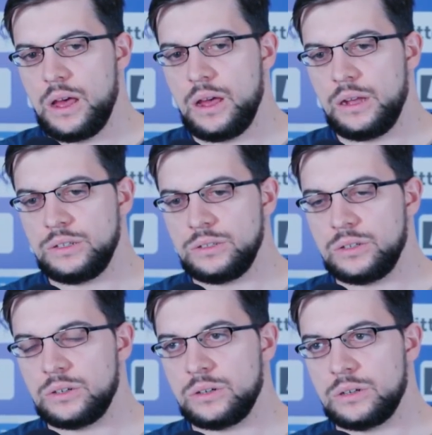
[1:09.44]
I don't
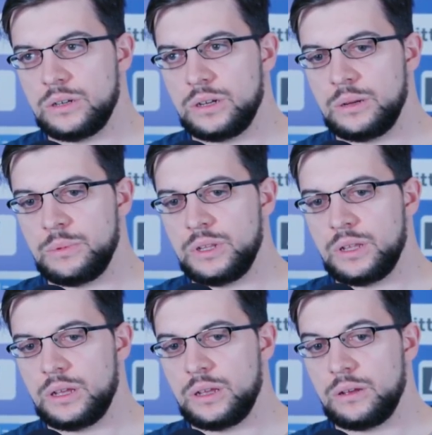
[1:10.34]
know. I mean,
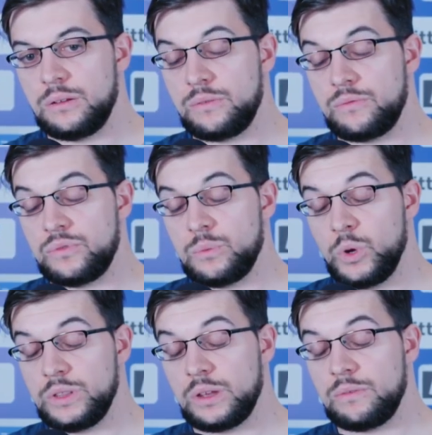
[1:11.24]
uh, from
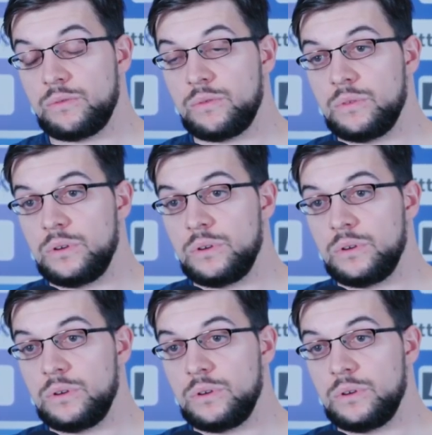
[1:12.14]
what I've